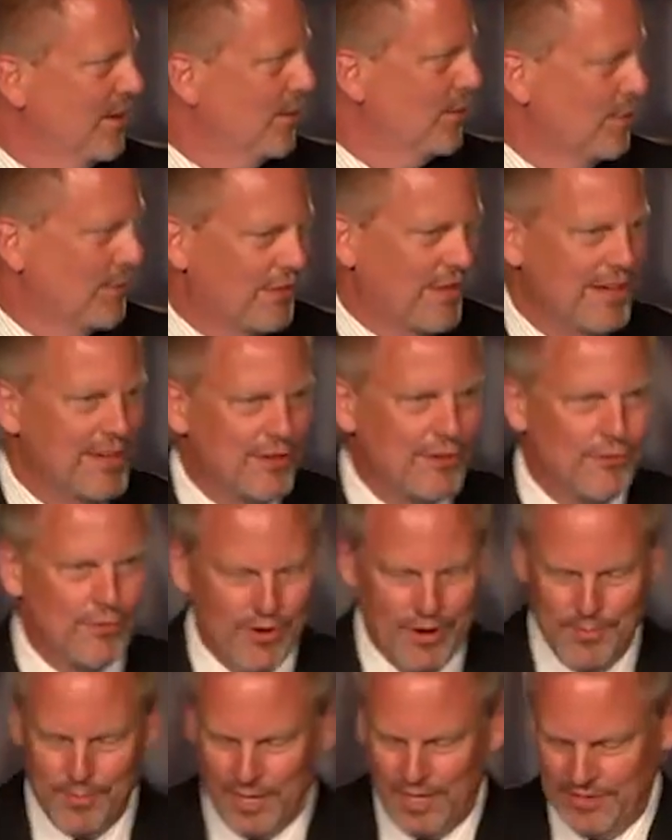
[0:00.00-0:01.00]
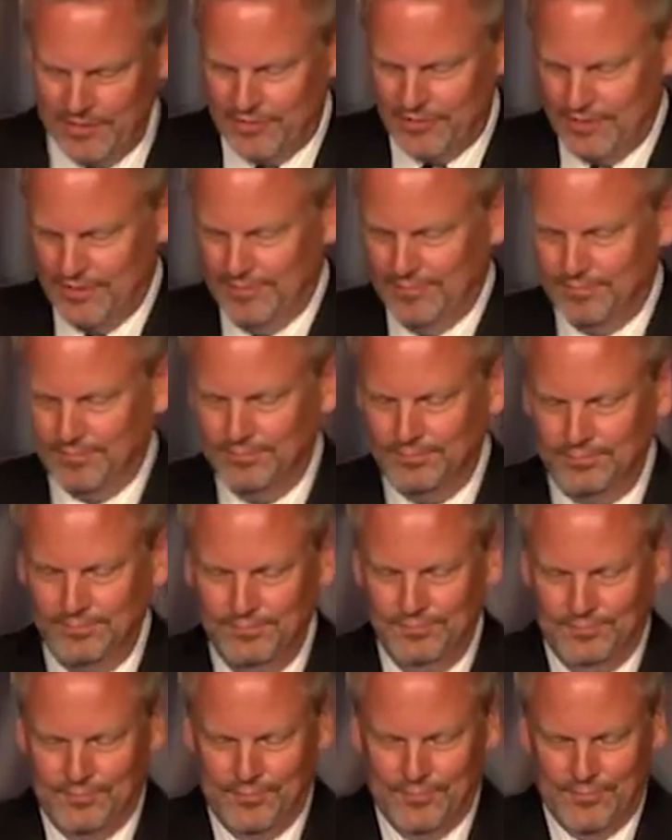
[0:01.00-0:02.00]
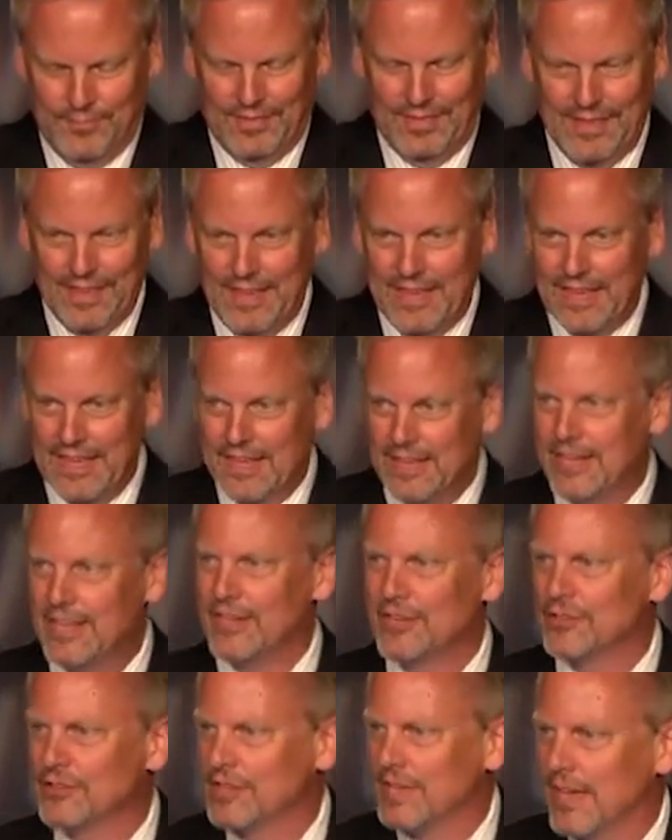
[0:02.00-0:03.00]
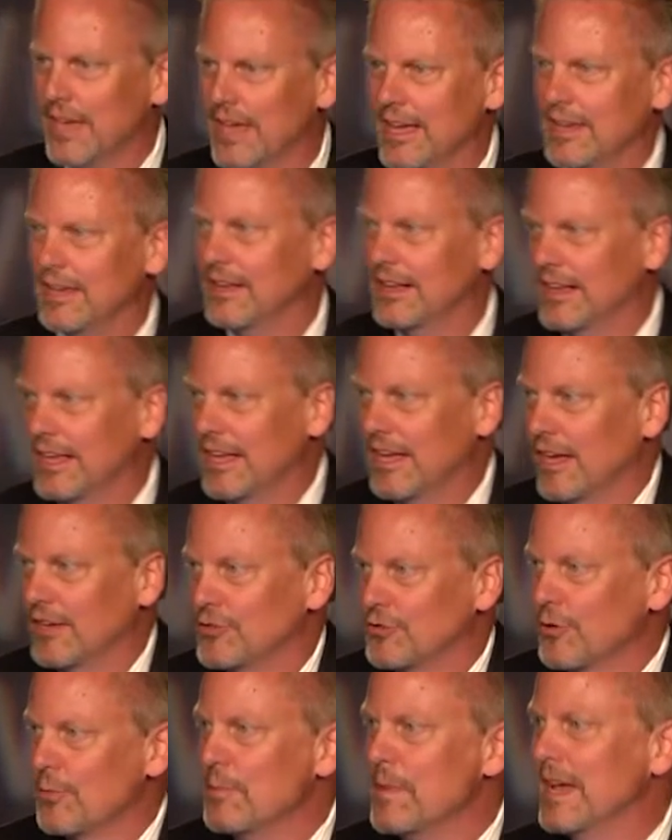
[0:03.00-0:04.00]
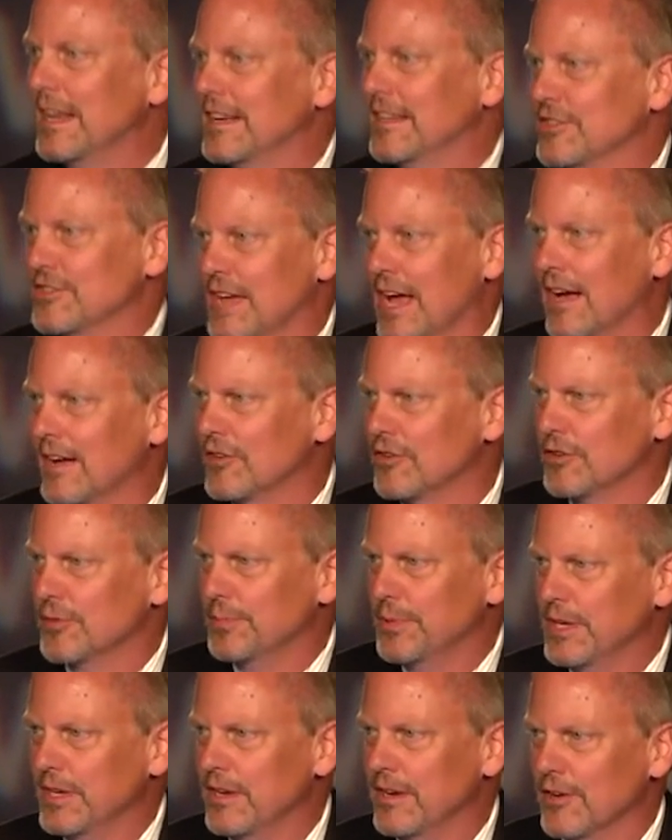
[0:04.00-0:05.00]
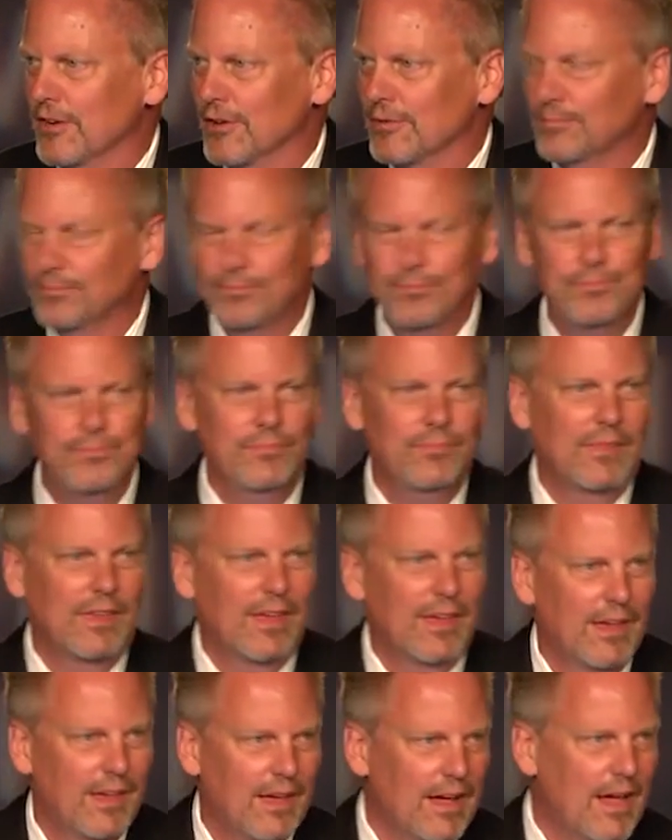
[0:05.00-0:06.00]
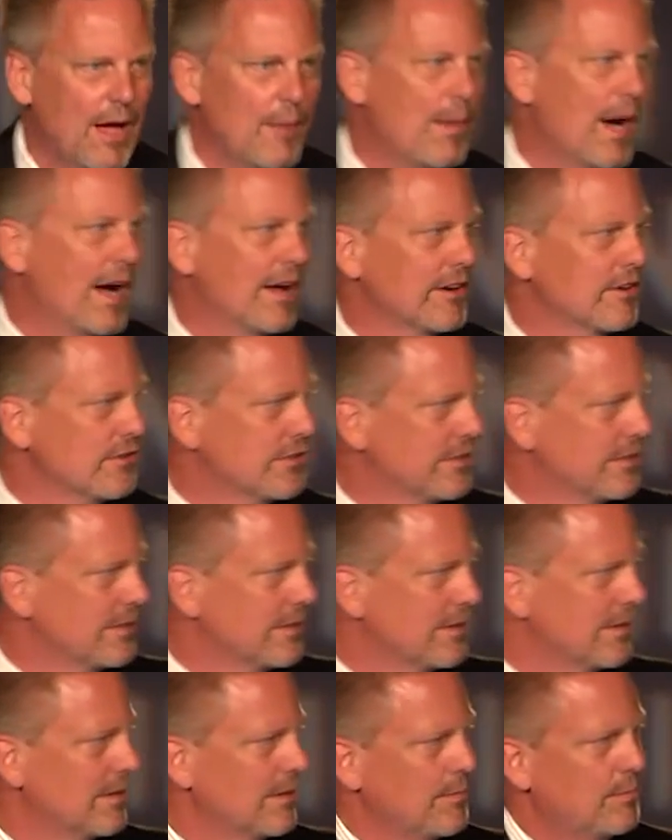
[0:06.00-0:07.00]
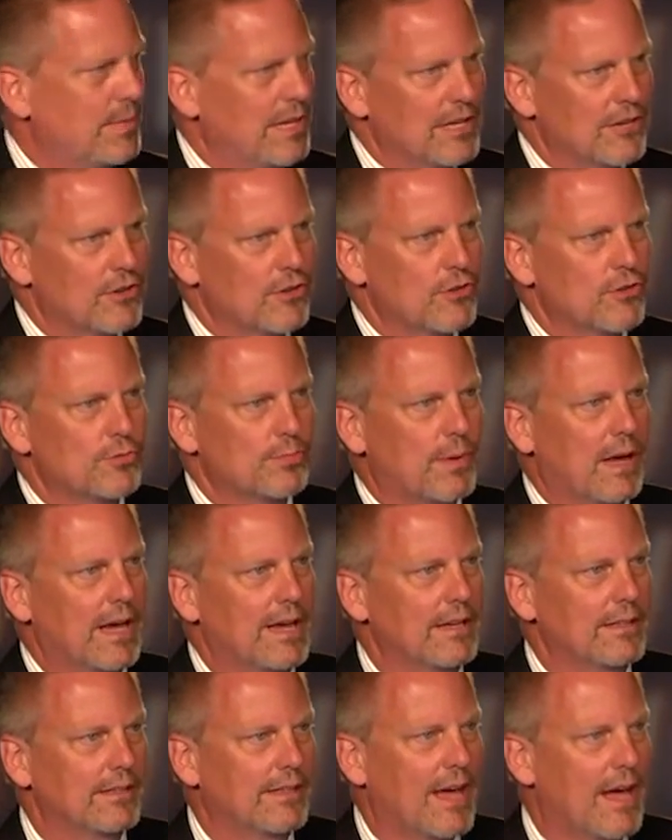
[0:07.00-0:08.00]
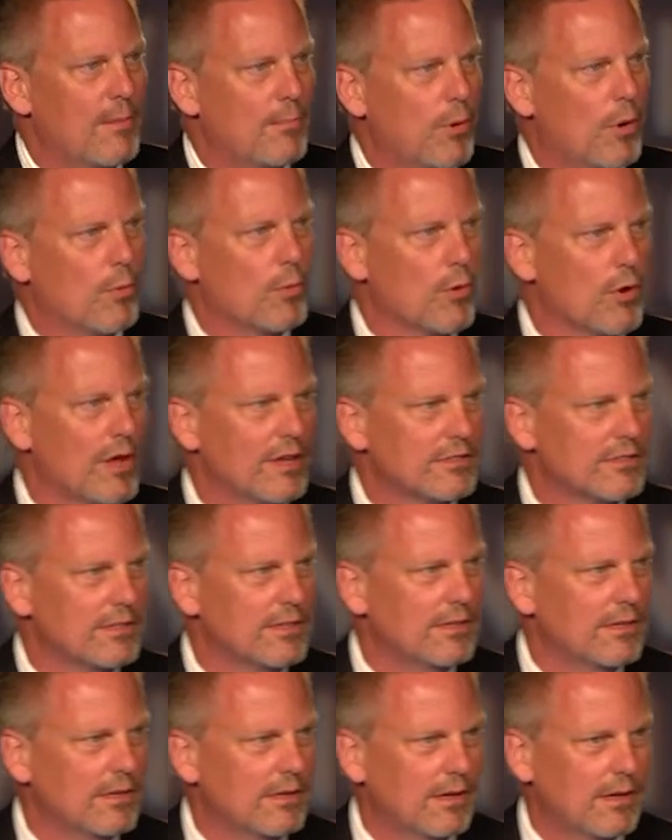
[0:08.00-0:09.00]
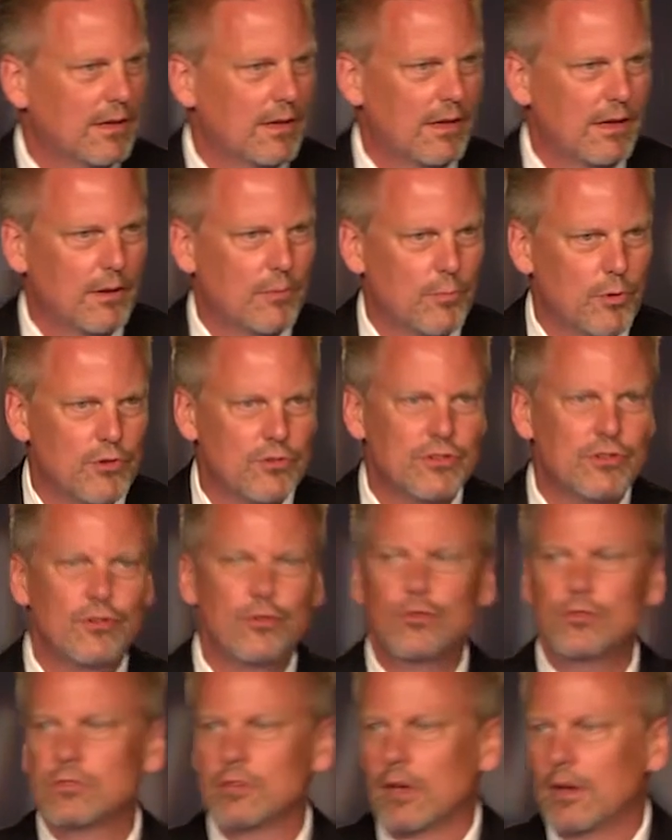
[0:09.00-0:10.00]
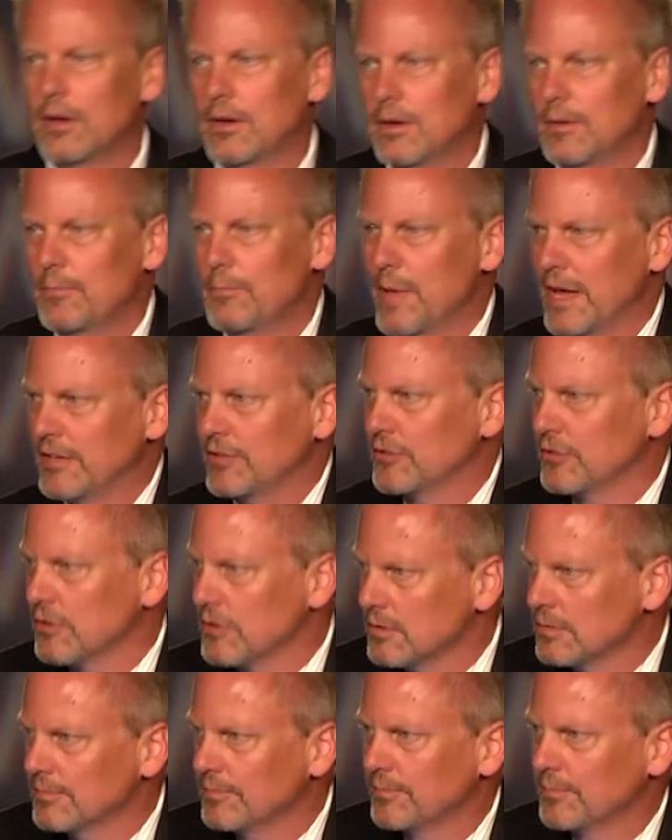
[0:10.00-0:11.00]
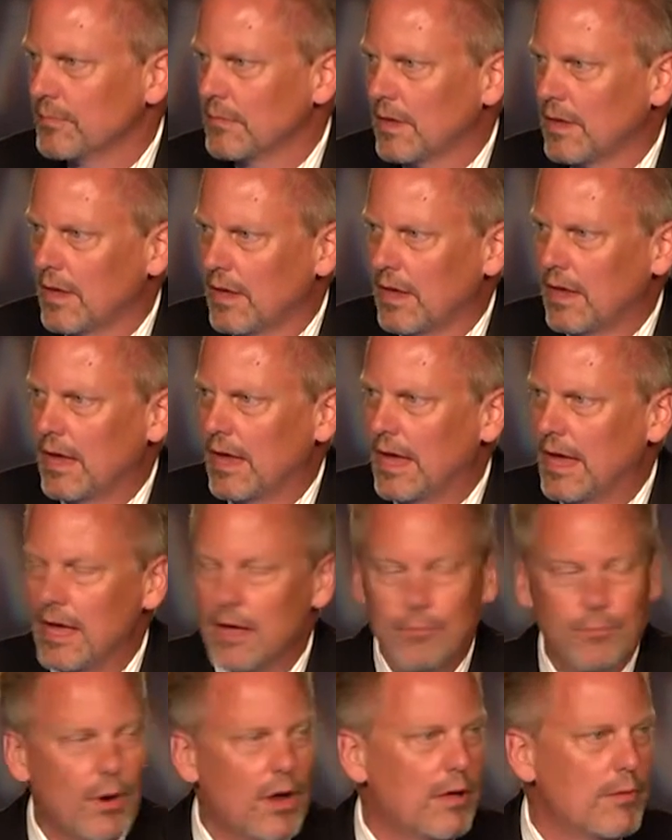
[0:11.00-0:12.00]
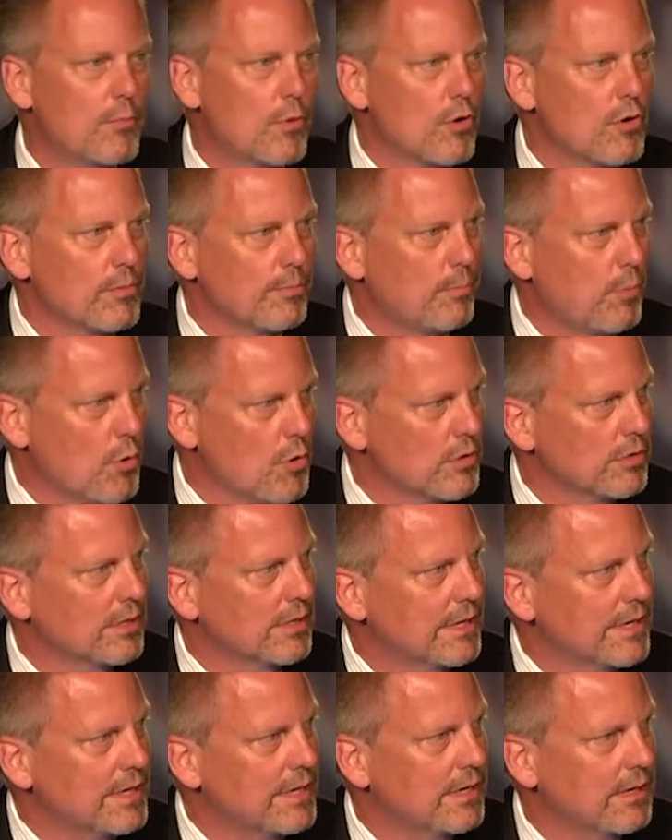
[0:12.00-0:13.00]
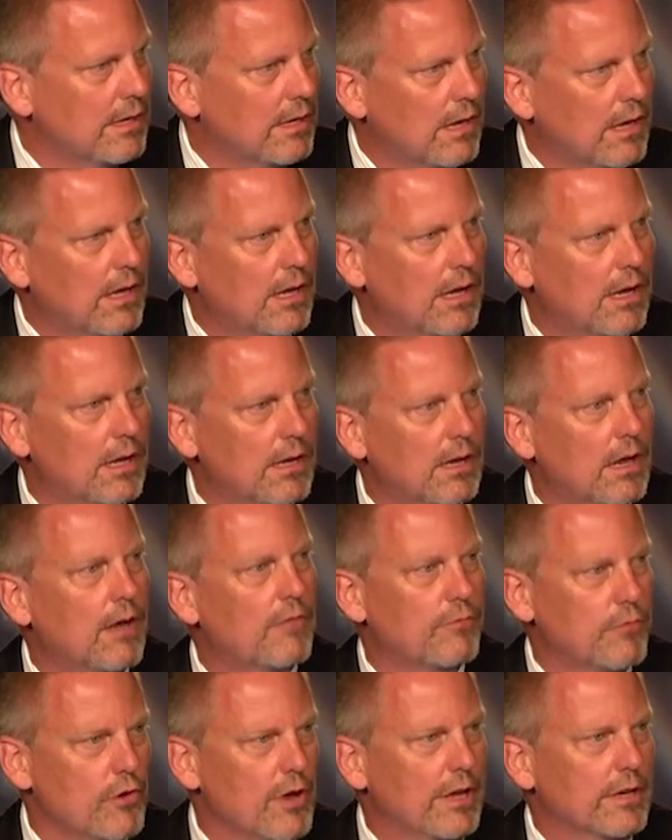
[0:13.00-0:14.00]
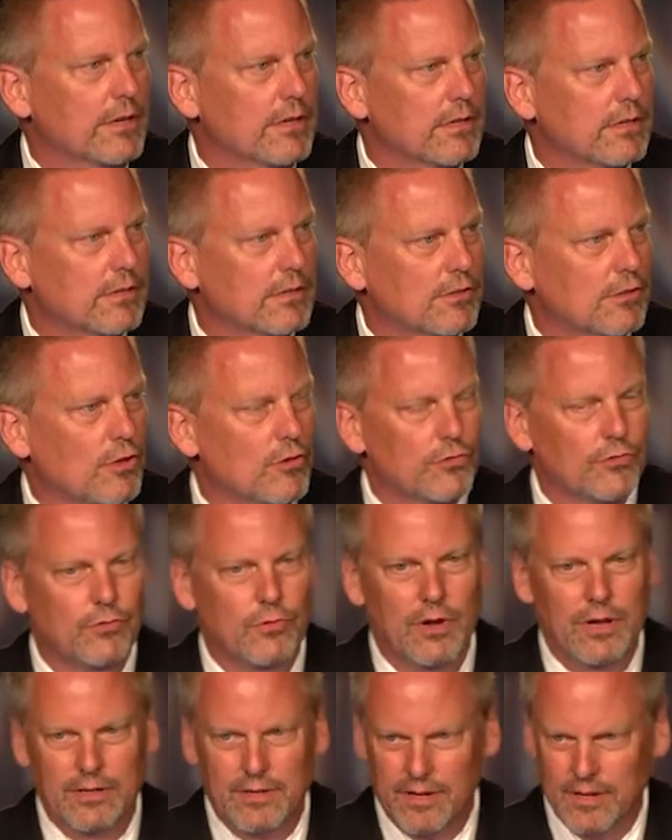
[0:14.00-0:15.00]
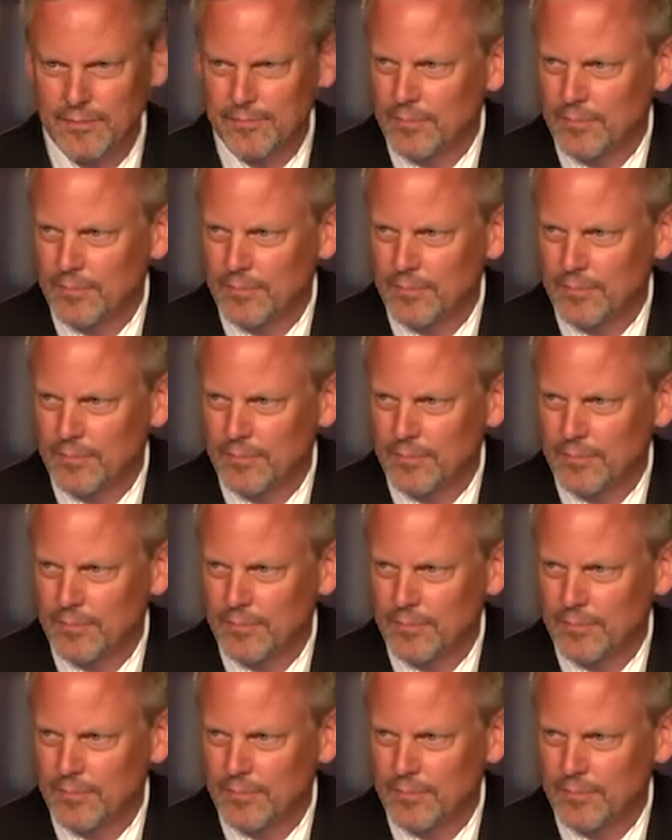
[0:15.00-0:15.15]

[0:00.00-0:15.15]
Well, thank you very much. It is a, a tremendous honor to be here. I'm honored to be introduced by Tom Poberesny person who's a mentor, and probably more importantly, uh, a friend, close friend.